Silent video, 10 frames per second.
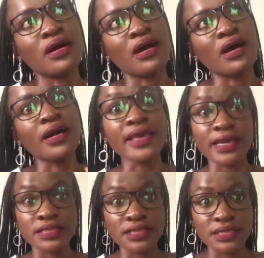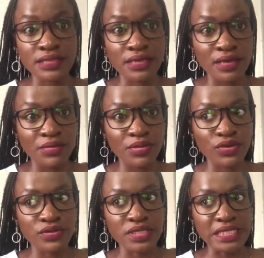KCCA
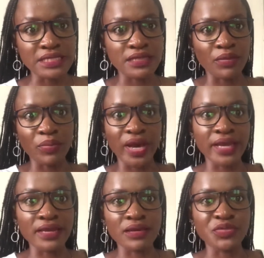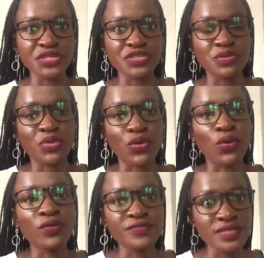because it's the binding municipal
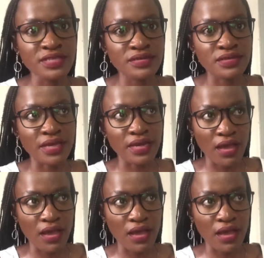office in